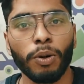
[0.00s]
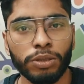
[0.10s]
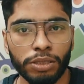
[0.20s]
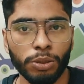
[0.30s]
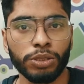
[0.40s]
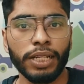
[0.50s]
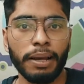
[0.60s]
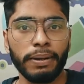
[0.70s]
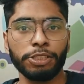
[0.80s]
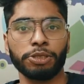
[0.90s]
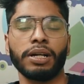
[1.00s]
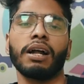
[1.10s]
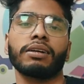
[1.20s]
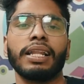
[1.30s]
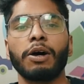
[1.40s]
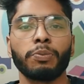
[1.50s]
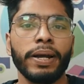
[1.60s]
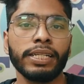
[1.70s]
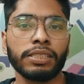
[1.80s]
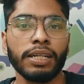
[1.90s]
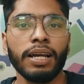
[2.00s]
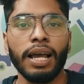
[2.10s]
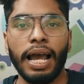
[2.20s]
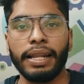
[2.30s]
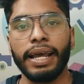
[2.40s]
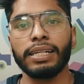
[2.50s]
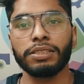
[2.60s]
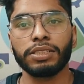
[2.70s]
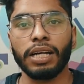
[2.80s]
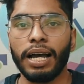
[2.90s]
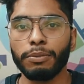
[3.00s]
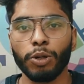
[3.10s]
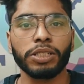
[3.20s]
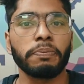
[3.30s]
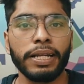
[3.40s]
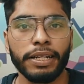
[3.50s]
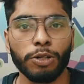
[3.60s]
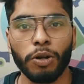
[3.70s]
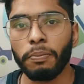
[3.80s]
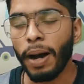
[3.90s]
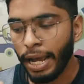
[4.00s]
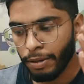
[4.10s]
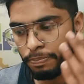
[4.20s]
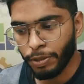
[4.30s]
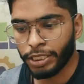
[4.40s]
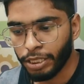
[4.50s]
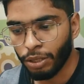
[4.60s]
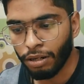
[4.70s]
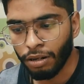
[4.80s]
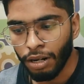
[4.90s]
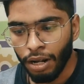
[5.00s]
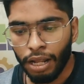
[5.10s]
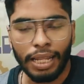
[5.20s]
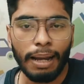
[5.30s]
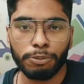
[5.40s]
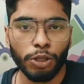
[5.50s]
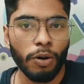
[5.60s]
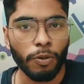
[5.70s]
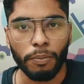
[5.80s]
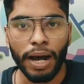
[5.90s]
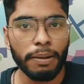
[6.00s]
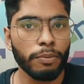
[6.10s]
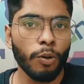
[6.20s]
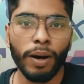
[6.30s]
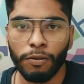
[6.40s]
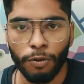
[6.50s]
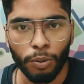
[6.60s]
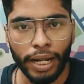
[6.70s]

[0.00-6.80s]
both the tools that I mentioned are cloud-based, and hence I'm not dependent on my particular laptop or my mobile phone.